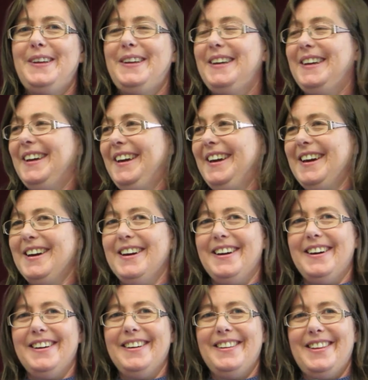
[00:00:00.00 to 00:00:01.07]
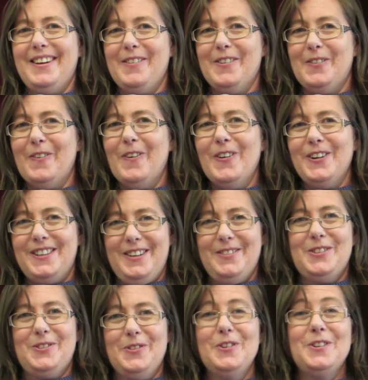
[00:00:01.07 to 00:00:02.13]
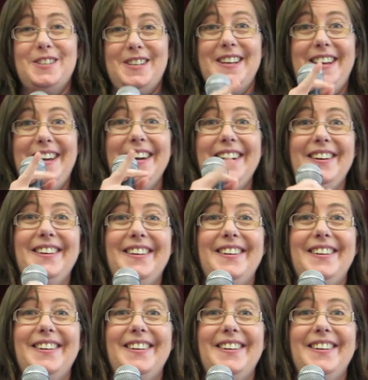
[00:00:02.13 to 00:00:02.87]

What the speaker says: Yeah, there were water. There was water, yeah.